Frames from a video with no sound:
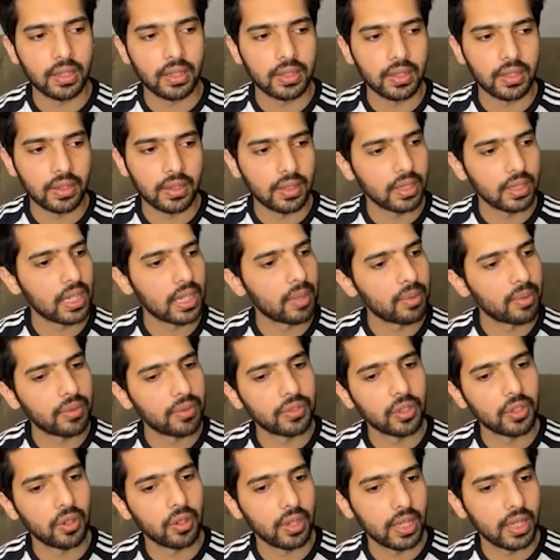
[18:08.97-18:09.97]
a certain type of
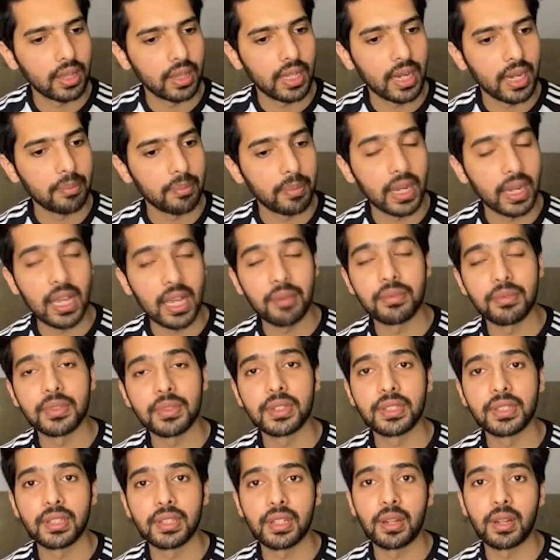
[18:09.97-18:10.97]
song and that
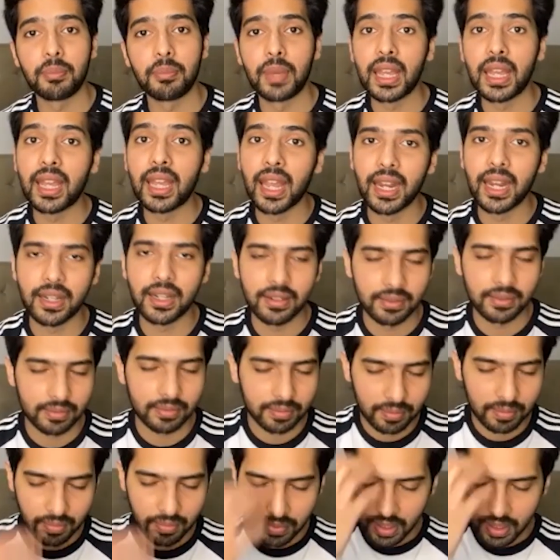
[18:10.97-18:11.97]
becomes a big hit,
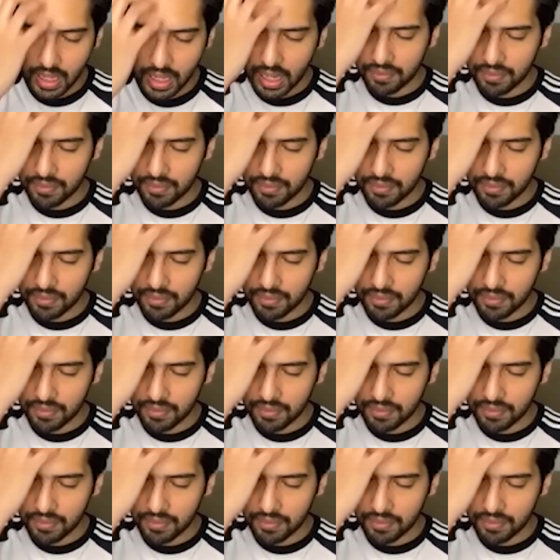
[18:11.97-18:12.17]
right.